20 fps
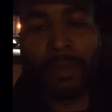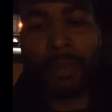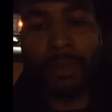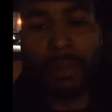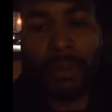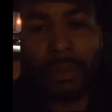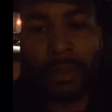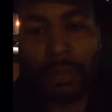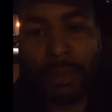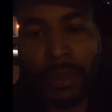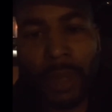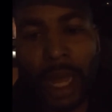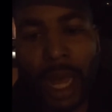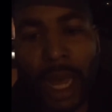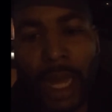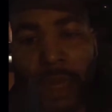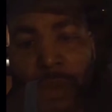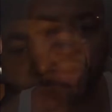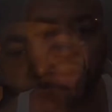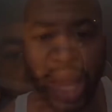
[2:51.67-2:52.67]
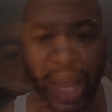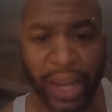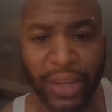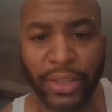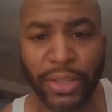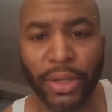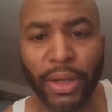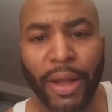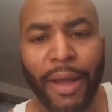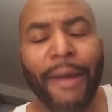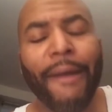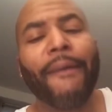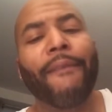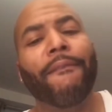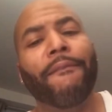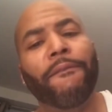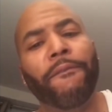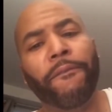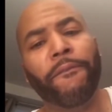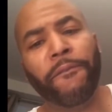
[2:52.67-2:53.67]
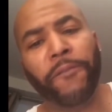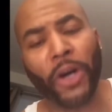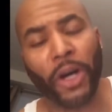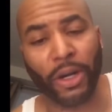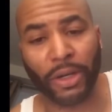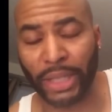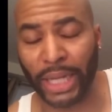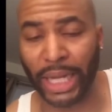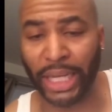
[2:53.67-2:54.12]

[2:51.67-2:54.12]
This is what happened when you drank